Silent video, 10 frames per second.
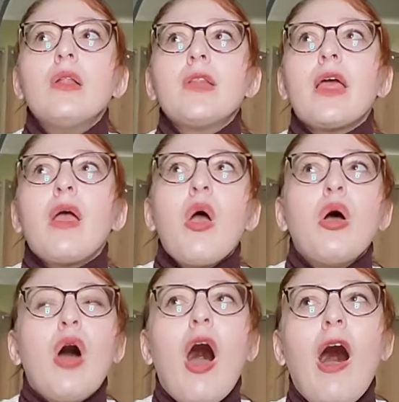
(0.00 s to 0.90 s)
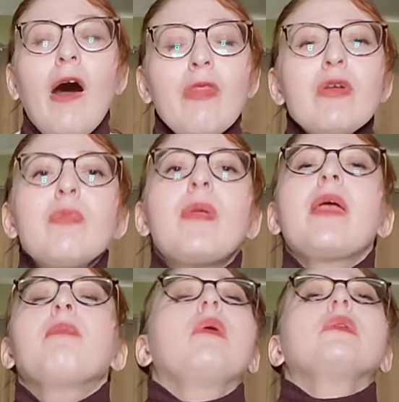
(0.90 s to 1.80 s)
like, other
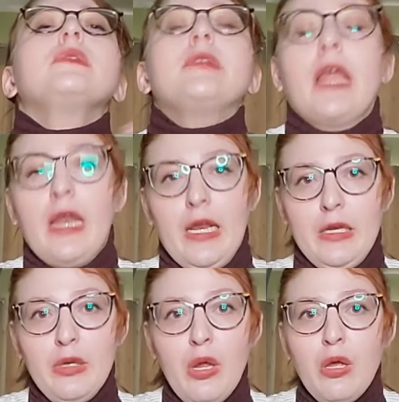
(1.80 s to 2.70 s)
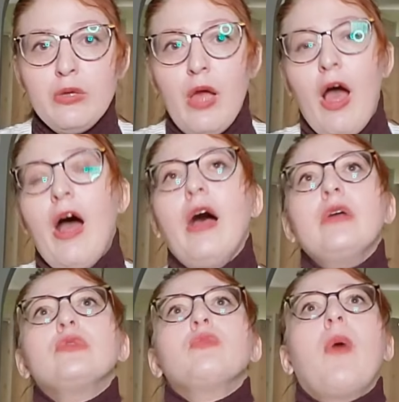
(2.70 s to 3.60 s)
people didn't
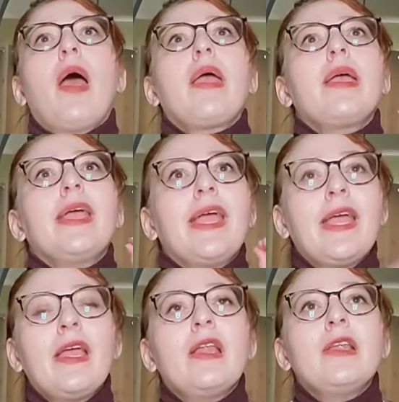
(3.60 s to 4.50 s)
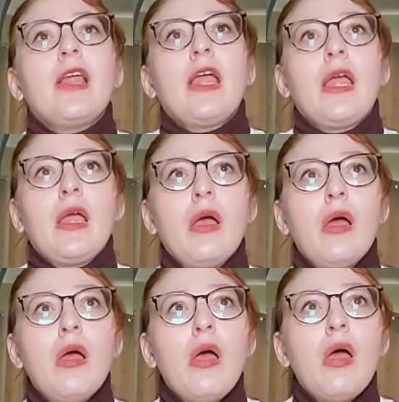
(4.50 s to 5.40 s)
cause my ED.
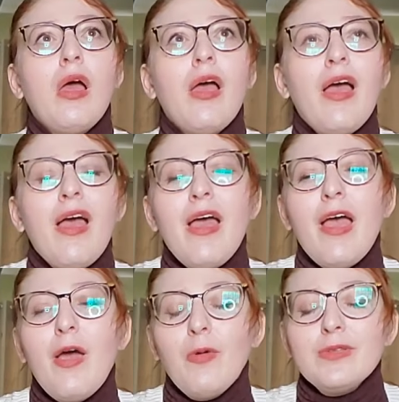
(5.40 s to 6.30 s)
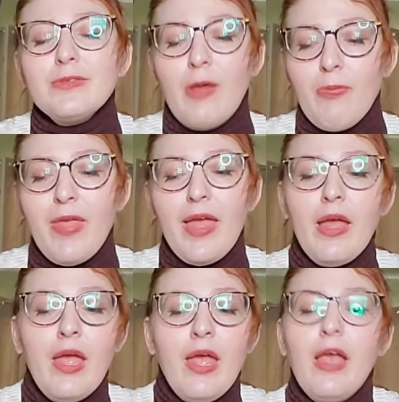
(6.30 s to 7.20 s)
It was
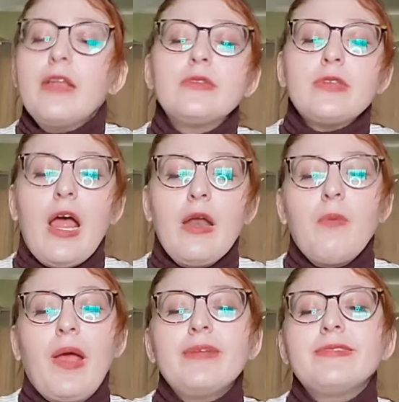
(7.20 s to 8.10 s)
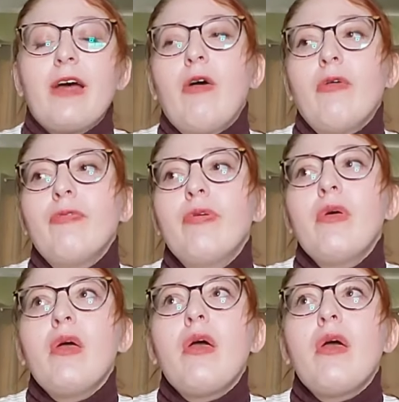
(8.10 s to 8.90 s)
something inside of myself.